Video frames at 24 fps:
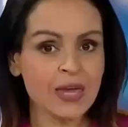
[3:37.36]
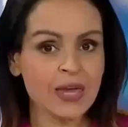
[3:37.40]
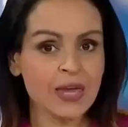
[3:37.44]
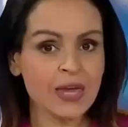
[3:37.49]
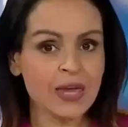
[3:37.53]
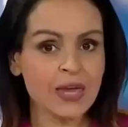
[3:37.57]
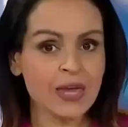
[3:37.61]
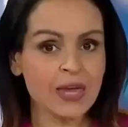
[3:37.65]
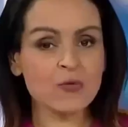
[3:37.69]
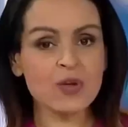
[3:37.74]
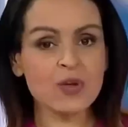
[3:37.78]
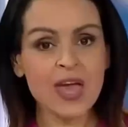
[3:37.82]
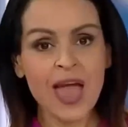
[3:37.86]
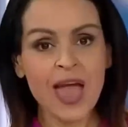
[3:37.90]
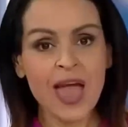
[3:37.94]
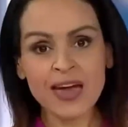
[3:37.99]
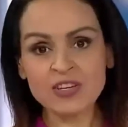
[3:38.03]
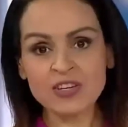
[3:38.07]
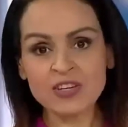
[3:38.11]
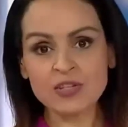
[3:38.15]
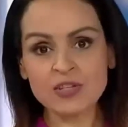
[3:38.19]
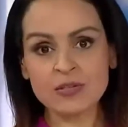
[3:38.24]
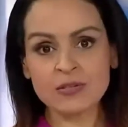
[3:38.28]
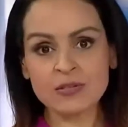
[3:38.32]
at
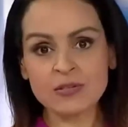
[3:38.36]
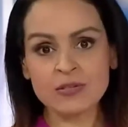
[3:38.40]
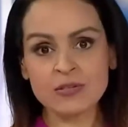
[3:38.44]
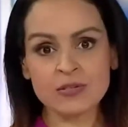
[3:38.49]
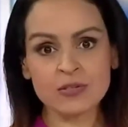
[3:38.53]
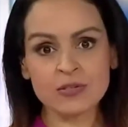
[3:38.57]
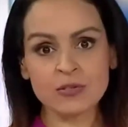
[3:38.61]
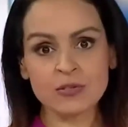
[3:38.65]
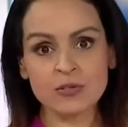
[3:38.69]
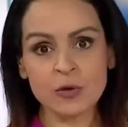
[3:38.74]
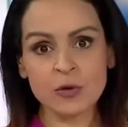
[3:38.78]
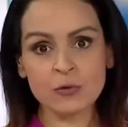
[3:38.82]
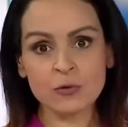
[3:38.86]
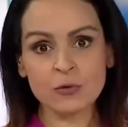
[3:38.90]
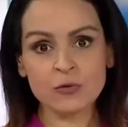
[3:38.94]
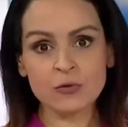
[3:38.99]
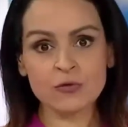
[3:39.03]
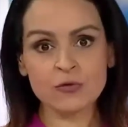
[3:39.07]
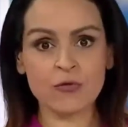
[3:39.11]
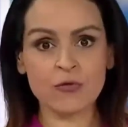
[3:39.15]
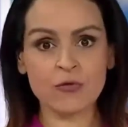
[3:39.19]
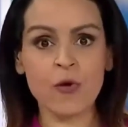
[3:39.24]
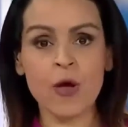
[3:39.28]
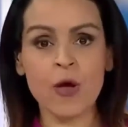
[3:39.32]
reactions to
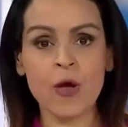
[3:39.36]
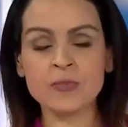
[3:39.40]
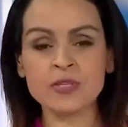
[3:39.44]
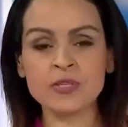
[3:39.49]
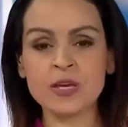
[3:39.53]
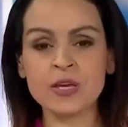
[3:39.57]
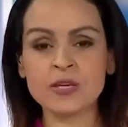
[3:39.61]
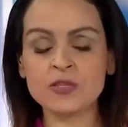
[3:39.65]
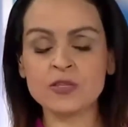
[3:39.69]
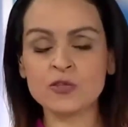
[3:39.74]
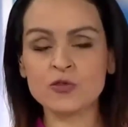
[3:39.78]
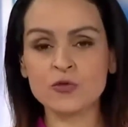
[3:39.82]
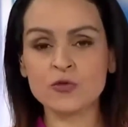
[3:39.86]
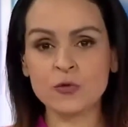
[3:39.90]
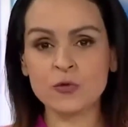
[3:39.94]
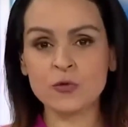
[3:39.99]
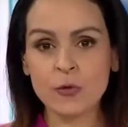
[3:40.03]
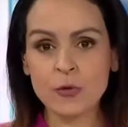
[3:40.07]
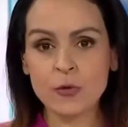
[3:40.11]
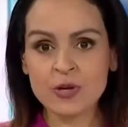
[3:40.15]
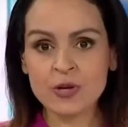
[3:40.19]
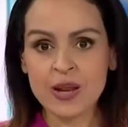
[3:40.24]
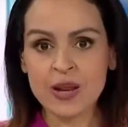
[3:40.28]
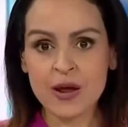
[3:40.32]
Donald Trump's
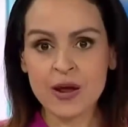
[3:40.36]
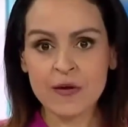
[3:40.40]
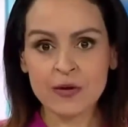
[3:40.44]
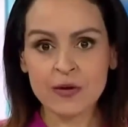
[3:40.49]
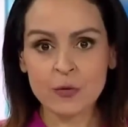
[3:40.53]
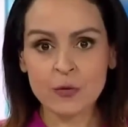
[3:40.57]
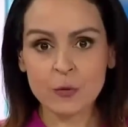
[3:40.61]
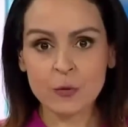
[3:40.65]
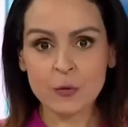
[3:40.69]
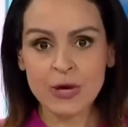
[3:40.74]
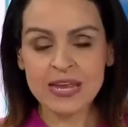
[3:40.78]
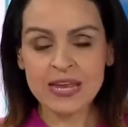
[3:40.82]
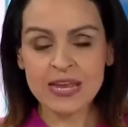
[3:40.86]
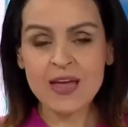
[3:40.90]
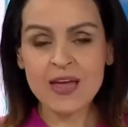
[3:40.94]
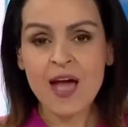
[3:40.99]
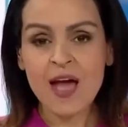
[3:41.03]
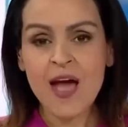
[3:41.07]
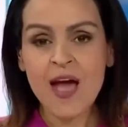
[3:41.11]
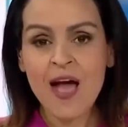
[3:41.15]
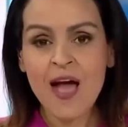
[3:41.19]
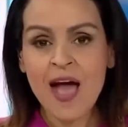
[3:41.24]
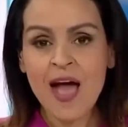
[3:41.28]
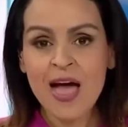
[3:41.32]
extraordinary win.
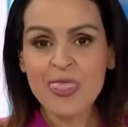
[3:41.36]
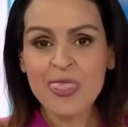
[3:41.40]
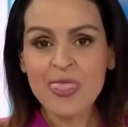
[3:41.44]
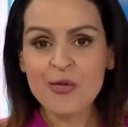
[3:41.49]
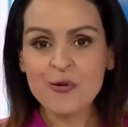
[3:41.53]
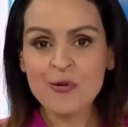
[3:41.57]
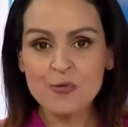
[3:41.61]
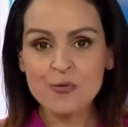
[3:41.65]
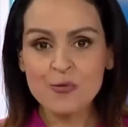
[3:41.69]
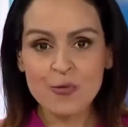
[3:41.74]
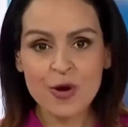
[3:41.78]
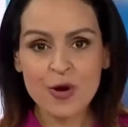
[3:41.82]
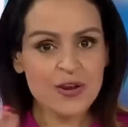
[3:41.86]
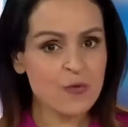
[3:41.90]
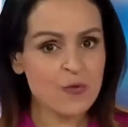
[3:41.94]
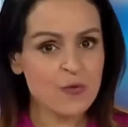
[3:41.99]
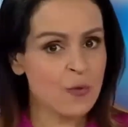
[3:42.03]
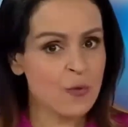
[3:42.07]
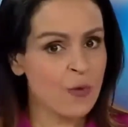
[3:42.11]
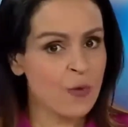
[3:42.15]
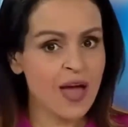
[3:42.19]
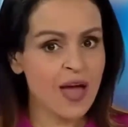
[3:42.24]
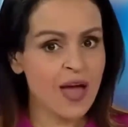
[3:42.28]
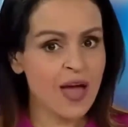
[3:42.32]
The red
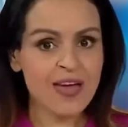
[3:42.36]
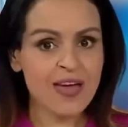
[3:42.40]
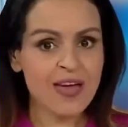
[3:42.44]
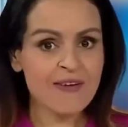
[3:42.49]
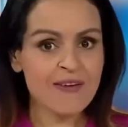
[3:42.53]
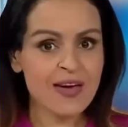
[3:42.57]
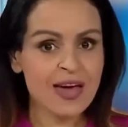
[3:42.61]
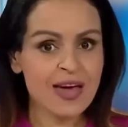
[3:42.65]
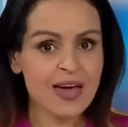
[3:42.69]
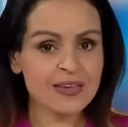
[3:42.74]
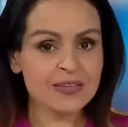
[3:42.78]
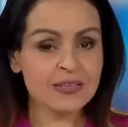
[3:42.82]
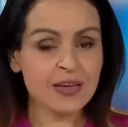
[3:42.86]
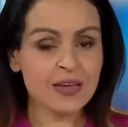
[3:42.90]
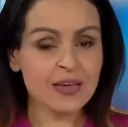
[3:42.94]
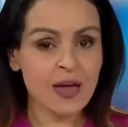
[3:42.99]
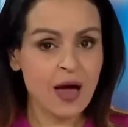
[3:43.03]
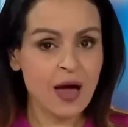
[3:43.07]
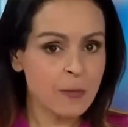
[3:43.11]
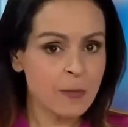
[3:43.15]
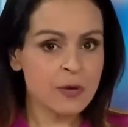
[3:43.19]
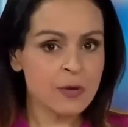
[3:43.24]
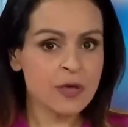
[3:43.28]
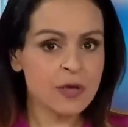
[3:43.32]
wave has
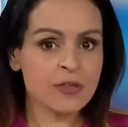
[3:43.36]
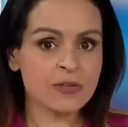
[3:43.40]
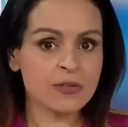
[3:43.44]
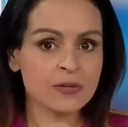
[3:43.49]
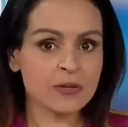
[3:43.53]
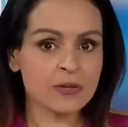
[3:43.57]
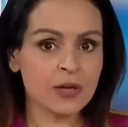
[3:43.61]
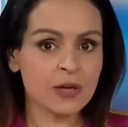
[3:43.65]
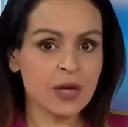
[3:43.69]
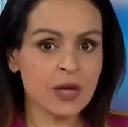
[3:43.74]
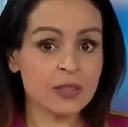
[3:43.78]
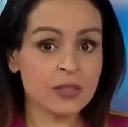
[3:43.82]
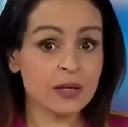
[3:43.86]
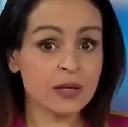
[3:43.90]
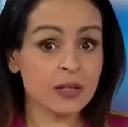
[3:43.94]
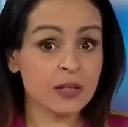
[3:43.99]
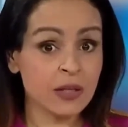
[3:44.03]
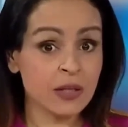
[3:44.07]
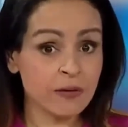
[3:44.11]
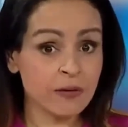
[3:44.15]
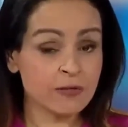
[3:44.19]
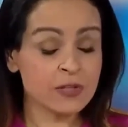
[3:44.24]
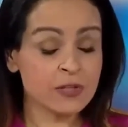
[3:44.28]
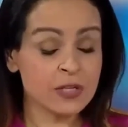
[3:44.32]
cometh, and the
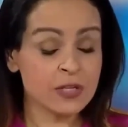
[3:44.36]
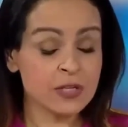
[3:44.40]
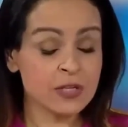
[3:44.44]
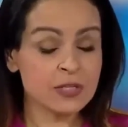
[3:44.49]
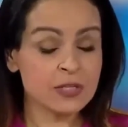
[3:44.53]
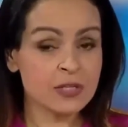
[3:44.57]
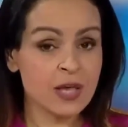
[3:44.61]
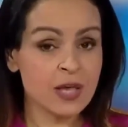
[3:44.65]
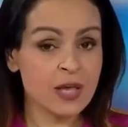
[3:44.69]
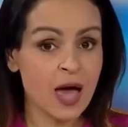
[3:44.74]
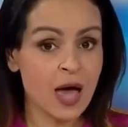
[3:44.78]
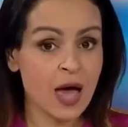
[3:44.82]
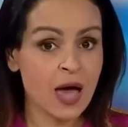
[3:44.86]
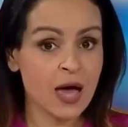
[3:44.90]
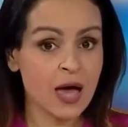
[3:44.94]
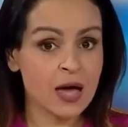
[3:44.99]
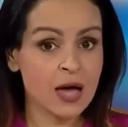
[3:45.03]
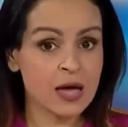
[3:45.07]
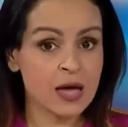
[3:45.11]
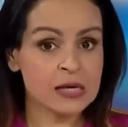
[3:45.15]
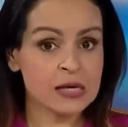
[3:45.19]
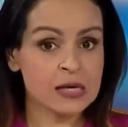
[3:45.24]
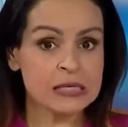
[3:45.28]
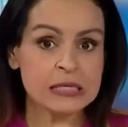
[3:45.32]
lefties
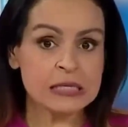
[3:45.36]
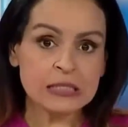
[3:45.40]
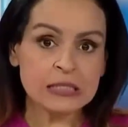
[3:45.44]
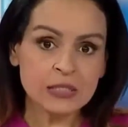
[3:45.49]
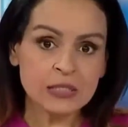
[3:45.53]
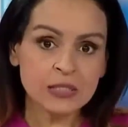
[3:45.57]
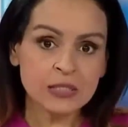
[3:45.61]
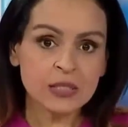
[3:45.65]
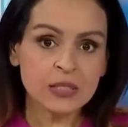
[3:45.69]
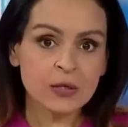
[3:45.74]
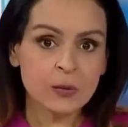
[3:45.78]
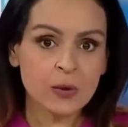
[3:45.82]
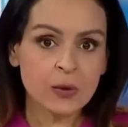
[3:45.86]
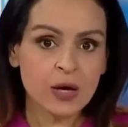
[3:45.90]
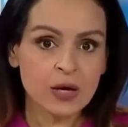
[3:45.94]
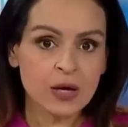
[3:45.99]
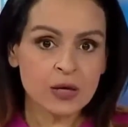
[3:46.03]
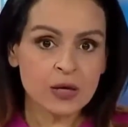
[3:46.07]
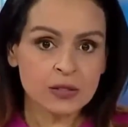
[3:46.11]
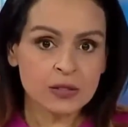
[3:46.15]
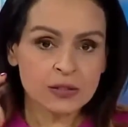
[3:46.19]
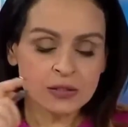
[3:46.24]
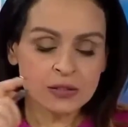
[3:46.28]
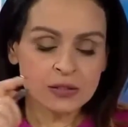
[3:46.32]
are,
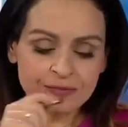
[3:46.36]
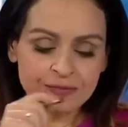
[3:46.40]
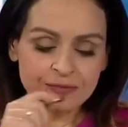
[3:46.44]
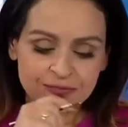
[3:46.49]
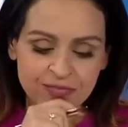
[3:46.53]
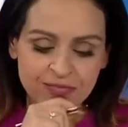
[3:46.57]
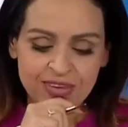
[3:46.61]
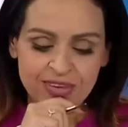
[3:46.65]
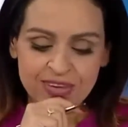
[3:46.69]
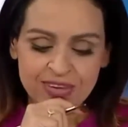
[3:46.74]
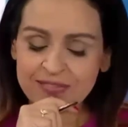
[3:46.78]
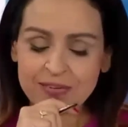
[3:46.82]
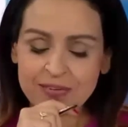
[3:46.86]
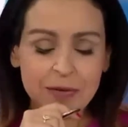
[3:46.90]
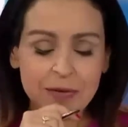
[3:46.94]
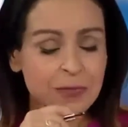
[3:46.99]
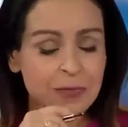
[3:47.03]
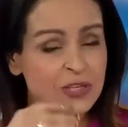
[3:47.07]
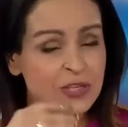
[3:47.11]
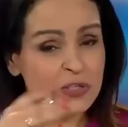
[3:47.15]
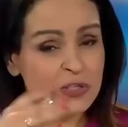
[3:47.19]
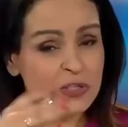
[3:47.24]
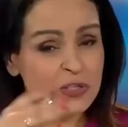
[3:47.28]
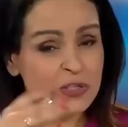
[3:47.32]
well, they're
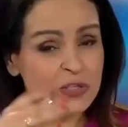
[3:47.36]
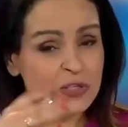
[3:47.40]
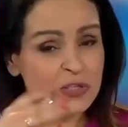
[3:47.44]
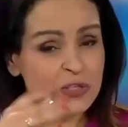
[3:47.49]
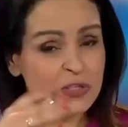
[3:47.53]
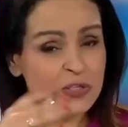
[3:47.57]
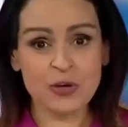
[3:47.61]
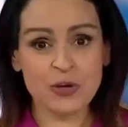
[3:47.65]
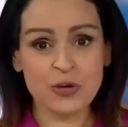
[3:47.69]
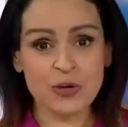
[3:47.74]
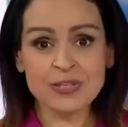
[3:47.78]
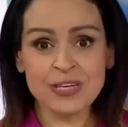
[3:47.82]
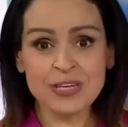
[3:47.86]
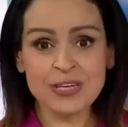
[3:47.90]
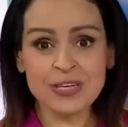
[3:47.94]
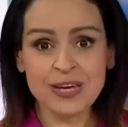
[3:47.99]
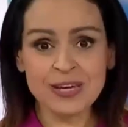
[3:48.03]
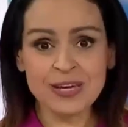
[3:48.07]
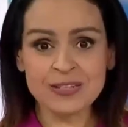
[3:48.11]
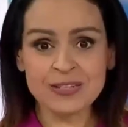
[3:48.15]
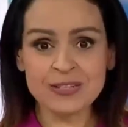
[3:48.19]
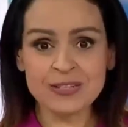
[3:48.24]
giving me too much content.